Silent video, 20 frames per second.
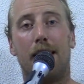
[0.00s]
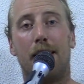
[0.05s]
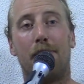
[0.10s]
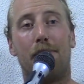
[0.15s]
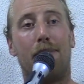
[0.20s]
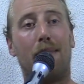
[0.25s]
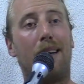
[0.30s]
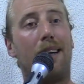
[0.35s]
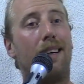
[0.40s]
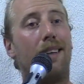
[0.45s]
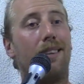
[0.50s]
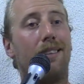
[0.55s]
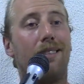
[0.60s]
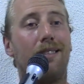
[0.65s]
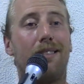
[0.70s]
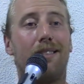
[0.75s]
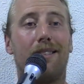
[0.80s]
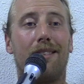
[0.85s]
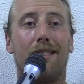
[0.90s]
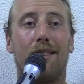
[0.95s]
But
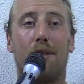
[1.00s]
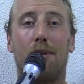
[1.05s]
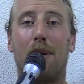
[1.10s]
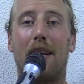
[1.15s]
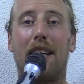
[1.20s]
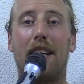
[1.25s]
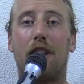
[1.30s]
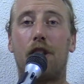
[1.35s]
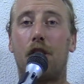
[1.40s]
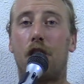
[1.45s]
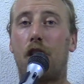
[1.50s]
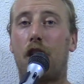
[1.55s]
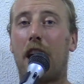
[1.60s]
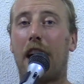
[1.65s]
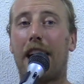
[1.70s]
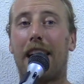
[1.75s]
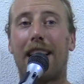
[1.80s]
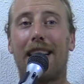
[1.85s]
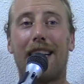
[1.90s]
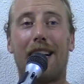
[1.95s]
the way it's
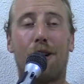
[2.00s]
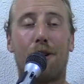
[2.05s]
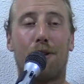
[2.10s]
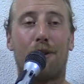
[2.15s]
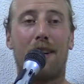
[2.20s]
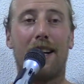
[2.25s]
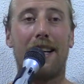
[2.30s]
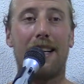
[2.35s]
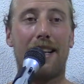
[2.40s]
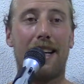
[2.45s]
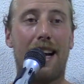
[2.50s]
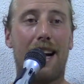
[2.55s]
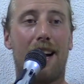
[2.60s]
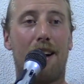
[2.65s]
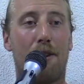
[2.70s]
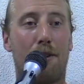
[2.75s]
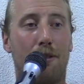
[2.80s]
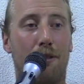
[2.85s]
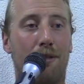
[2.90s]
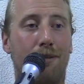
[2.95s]
shaken out right
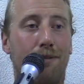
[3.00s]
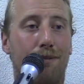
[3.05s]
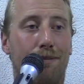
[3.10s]
now,